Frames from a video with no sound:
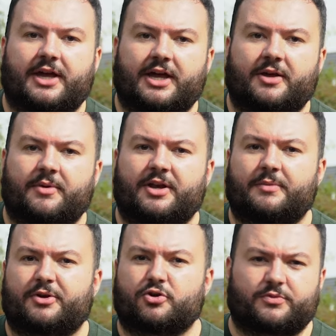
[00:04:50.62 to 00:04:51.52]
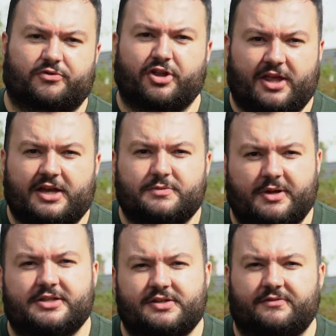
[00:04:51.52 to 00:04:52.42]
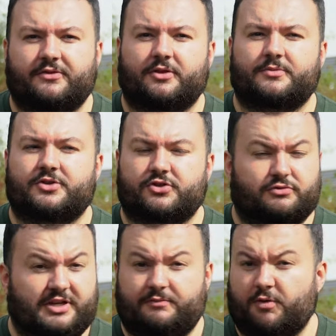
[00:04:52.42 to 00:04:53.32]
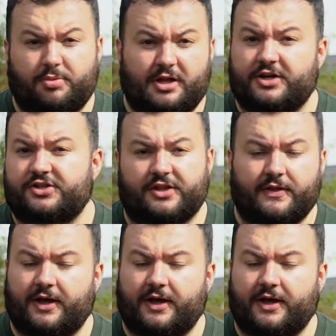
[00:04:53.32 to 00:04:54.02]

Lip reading: and it becomes really expensive for them to just keep replenishing